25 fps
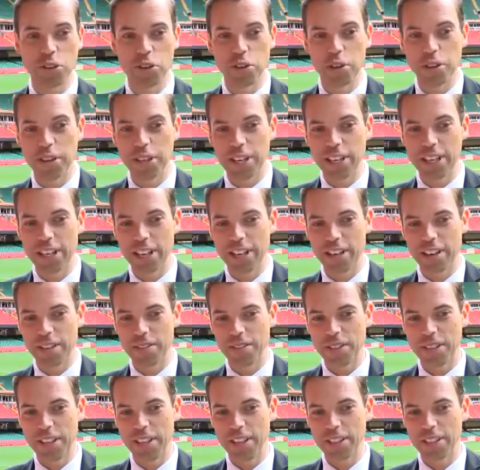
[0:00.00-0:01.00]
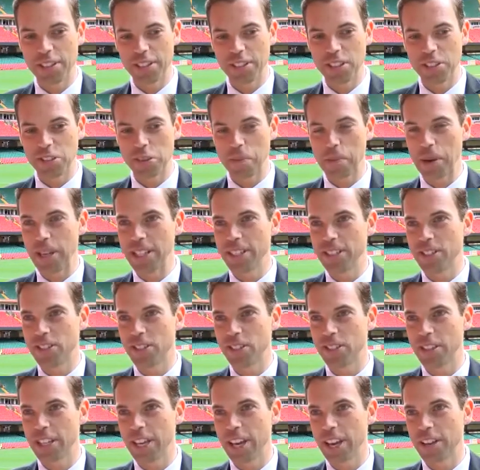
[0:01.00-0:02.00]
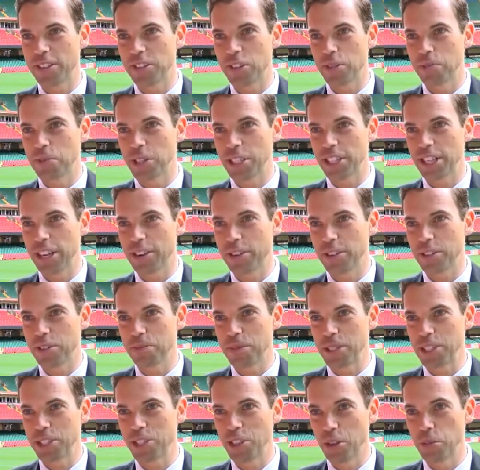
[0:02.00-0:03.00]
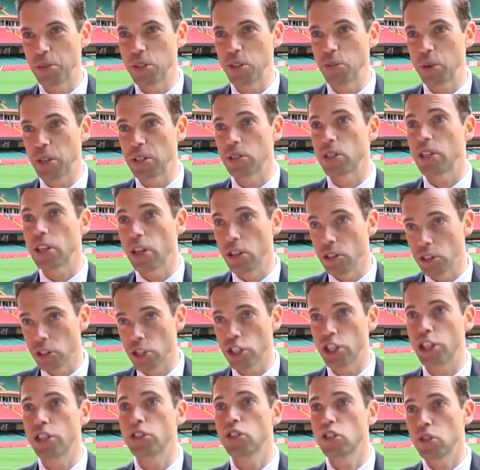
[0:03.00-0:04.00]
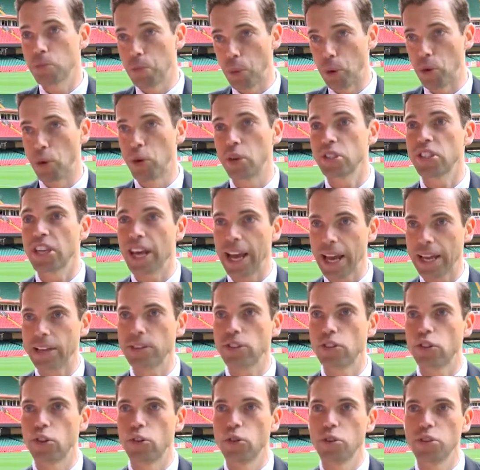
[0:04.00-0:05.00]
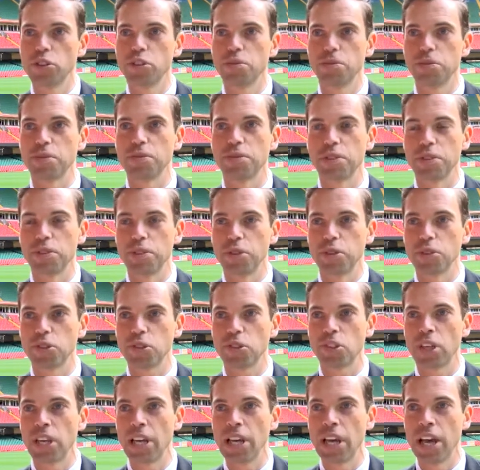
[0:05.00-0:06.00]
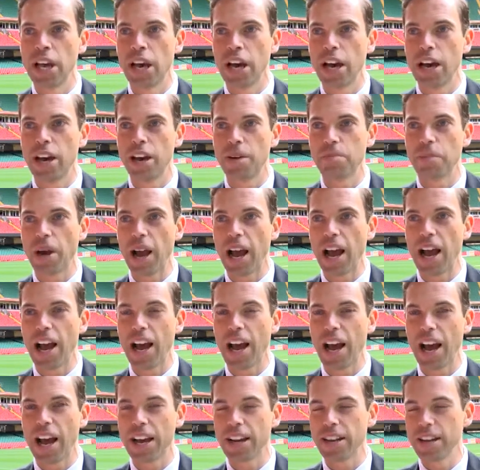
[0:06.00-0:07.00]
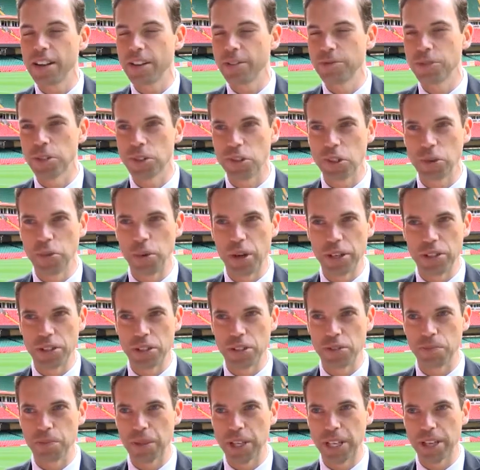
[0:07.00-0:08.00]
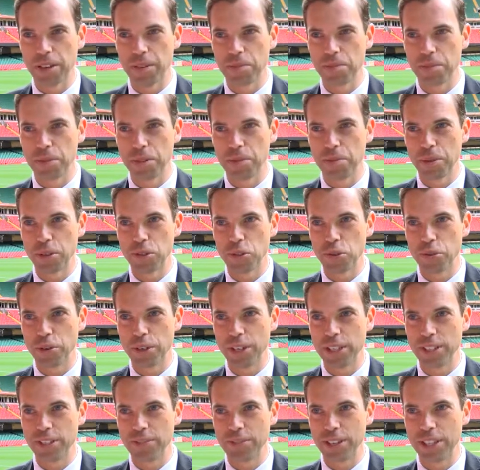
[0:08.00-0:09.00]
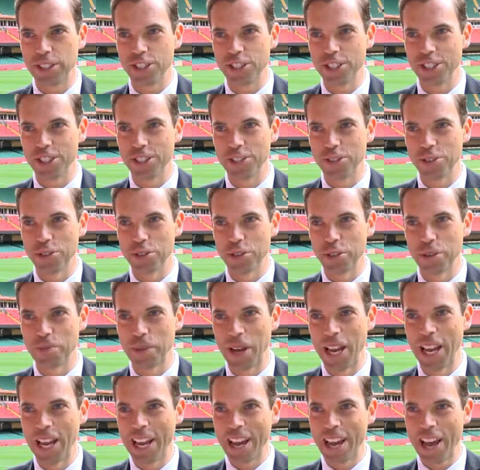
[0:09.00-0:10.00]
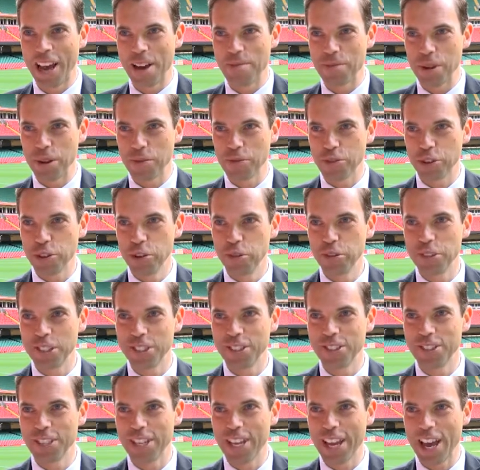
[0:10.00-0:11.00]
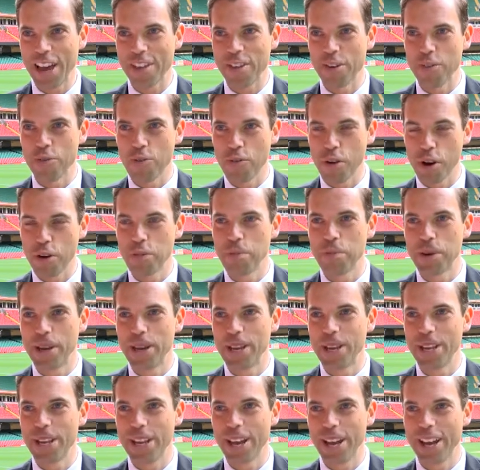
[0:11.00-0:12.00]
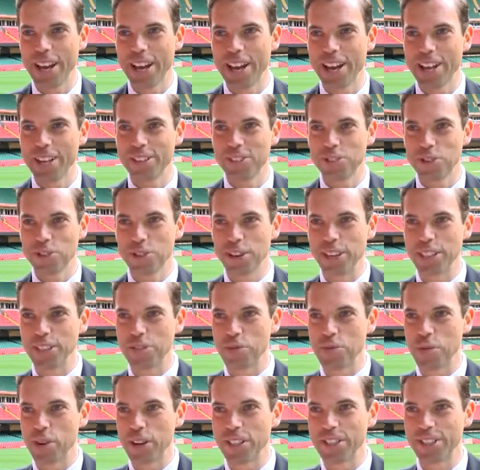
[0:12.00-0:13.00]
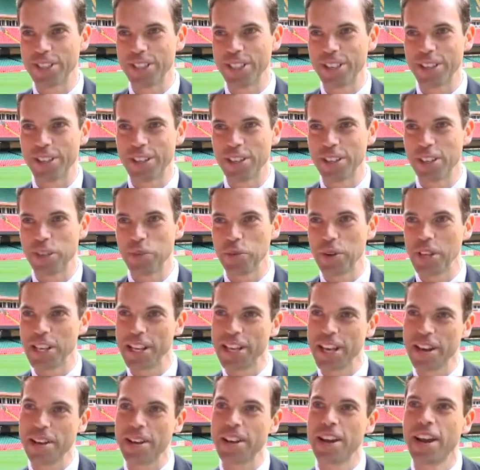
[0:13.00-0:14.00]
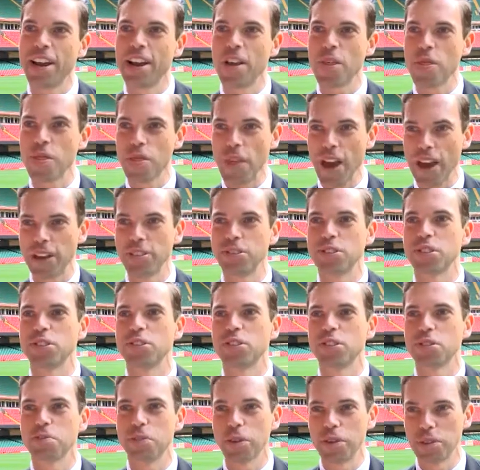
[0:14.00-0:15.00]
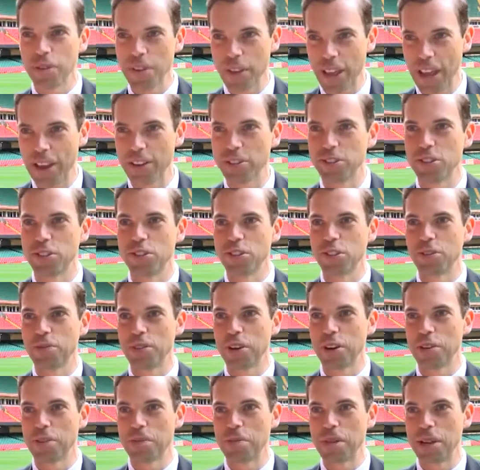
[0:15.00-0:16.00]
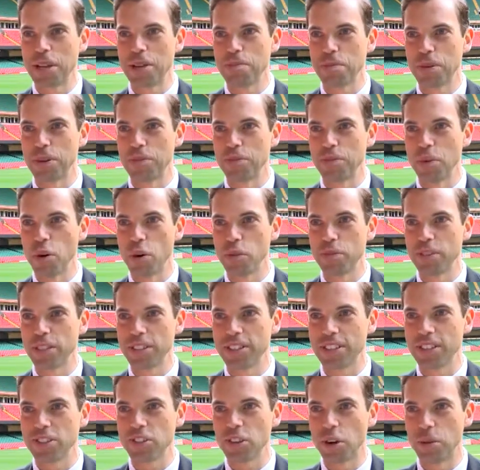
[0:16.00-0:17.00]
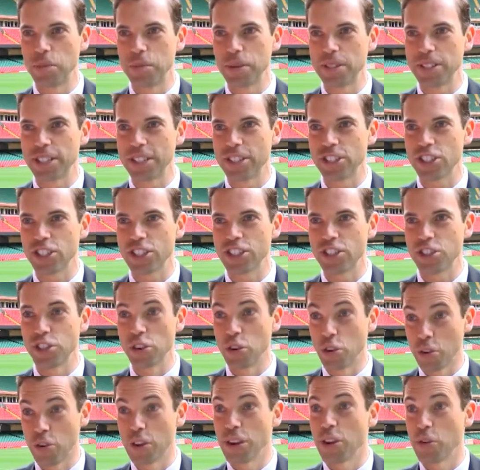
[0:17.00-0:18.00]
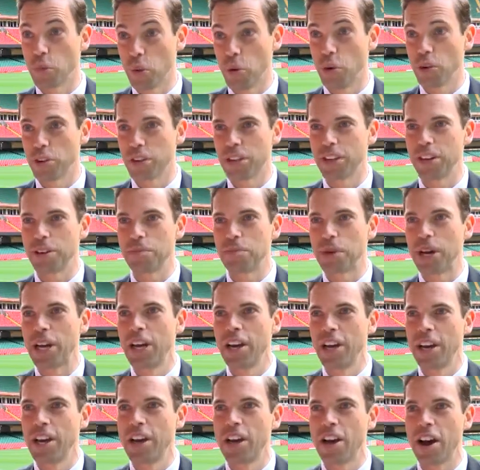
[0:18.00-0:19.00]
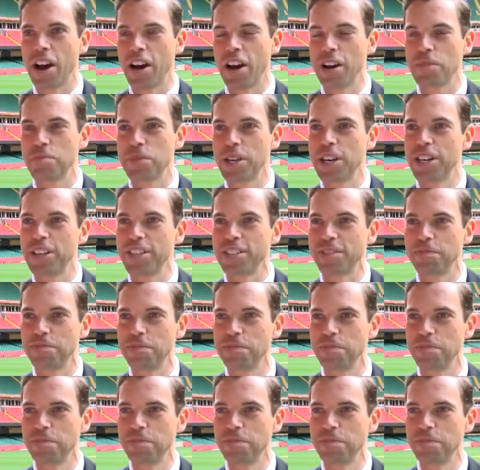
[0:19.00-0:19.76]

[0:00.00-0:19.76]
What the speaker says: all of the disciplines and the subject areas of my job as well, culture, sport and tourism, of course. I'd love to see Wales become the most creative nation in Europe, and by fusing together rugby and creative writing, I think we can get thousands upon thousands of young people involved in this competition during World Cup year.